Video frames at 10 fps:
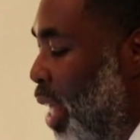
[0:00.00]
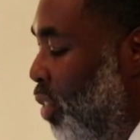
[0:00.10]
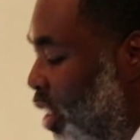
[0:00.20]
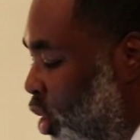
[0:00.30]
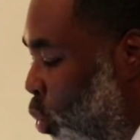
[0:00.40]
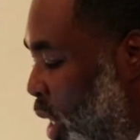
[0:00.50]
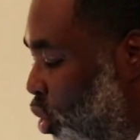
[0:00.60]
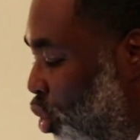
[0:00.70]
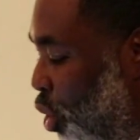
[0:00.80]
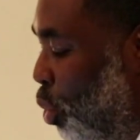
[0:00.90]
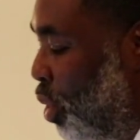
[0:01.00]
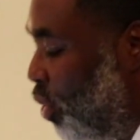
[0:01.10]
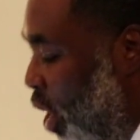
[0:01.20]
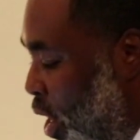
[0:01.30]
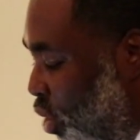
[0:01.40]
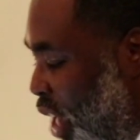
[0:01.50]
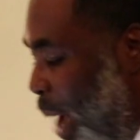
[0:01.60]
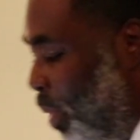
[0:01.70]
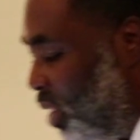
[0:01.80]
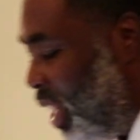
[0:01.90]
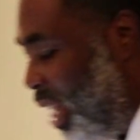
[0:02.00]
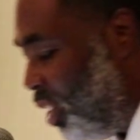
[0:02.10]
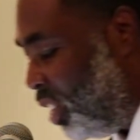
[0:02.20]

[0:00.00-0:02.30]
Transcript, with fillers: This is what Jude, the third chapter, says.